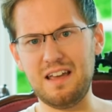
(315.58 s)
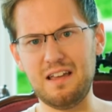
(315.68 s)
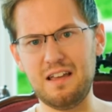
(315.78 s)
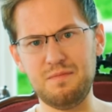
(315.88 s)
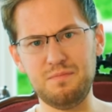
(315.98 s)

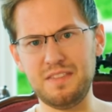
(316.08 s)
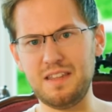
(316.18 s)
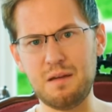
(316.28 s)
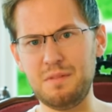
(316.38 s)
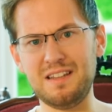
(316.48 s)
and,
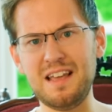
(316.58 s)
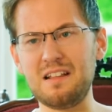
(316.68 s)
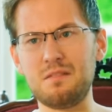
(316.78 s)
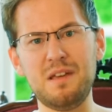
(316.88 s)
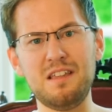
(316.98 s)
I mean
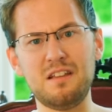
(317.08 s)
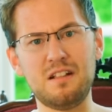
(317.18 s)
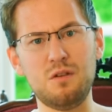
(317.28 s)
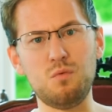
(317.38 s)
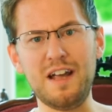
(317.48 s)
that's
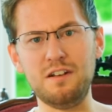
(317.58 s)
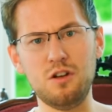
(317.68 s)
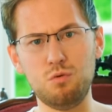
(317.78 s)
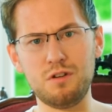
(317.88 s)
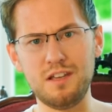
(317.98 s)
basically why
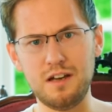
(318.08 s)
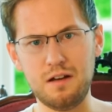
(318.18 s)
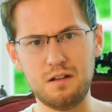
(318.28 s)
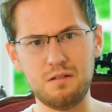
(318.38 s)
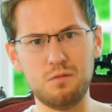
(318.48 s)

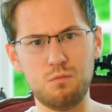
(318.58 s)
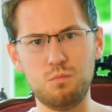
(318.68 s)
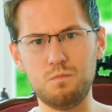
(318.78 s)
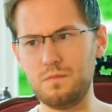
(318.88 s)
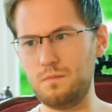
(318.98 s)
Nokia
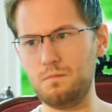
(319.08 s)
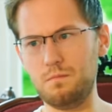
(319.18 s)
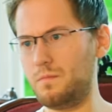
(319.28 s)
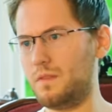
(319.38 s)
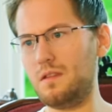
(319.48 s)

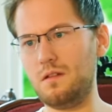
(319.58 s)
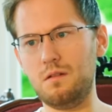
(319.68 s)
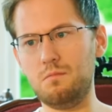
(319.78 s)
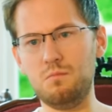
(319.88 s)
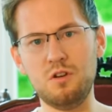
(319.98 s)
uh,
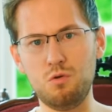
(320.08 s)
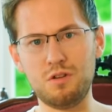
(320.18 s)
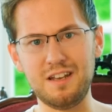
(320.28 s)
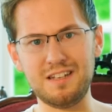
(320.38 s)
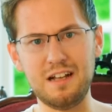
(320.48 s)

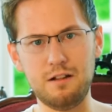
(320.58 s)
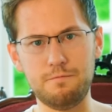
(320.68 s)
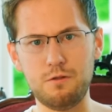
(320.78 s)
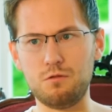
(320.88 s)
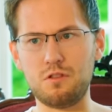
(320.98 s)
Nokia
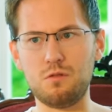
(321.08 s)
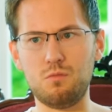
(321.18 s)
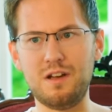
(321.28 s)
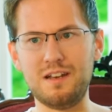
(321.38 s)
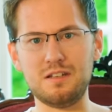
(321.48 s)
telephones
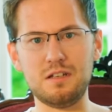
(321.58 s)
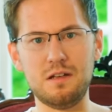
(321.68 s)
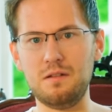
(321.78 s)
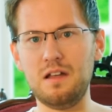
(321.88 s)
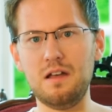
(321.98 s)
went
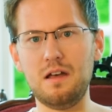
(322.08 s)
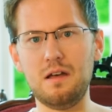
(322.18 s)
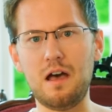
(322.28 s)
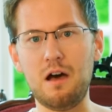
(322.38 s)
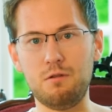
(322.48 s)

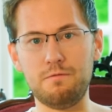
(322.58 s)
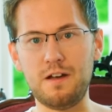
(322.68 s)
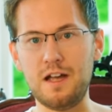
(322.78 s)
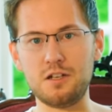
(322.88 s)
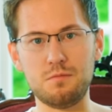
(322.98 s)
uh, out of
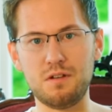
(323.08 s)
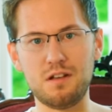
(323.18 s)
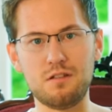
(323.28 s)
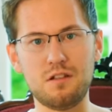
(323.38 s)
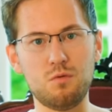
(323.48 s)
fashion
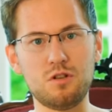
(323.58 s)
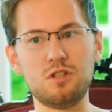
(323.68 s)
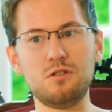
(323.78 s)
because they were